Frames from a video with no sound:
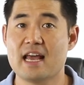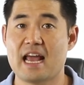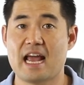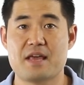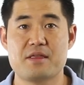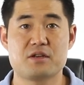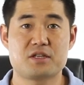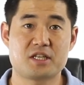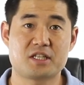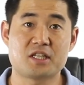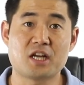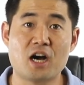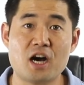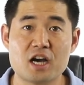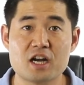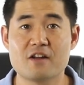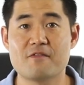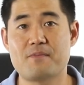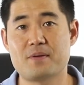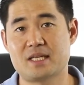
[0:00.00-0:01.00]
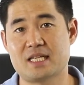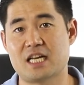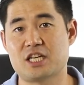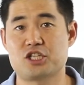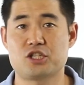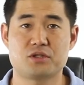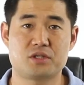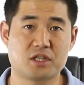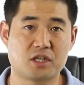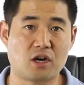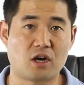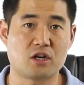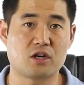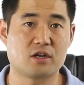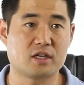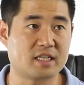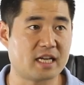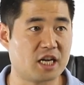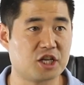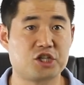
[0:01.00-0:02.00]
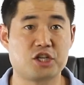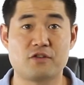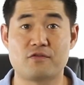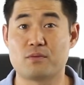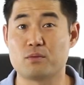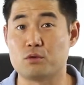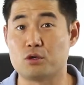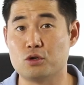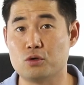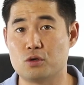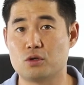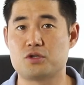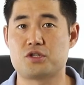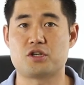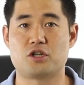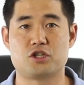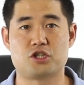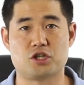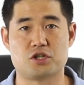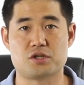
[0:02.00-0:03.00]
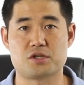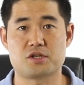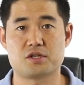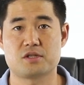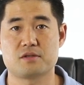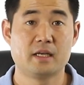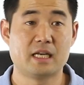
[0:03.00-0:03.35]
and there's a ton of potential to garner attention from Google searchers.